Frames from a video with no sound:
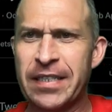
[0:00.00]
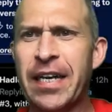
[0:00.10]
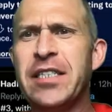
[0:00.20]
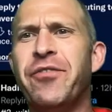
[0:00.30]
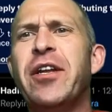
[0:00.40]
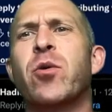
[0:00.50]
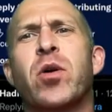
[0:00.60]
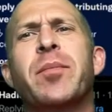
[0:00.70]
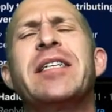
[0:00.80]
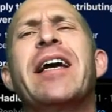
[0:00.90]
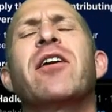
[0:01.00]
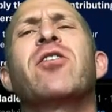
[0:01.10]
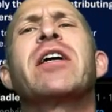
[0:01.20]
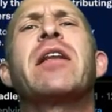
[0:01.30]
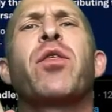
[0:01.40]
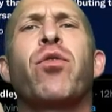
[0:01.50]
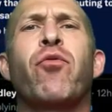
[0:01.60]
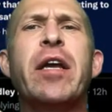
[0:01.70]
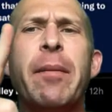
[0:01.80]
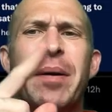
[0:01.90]
Today's video, we're gonna be taking a look at
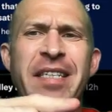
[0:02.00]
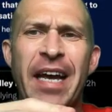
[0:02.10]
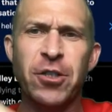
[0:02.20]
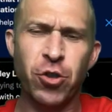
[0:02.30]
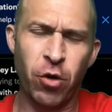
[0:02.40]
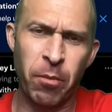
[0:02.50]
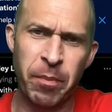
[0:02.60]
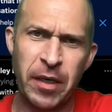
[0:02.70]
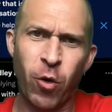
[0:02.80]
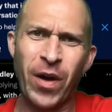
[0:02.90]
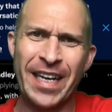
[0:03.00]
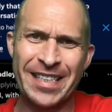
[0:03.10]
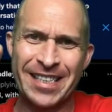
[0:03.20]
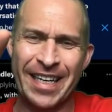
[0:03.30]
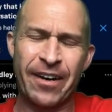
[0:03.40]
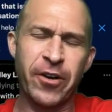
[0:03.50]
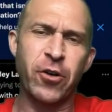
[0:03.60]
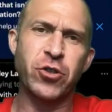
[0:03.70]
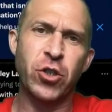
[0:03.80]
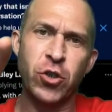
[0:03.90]
three potential Bitcoin
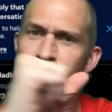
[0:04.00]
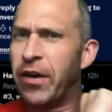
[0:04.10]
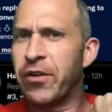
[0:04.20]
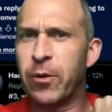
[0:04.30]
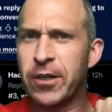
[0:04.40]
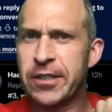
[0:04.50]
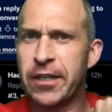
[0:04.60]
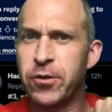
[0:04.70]
scenarios. You definitely wanna stay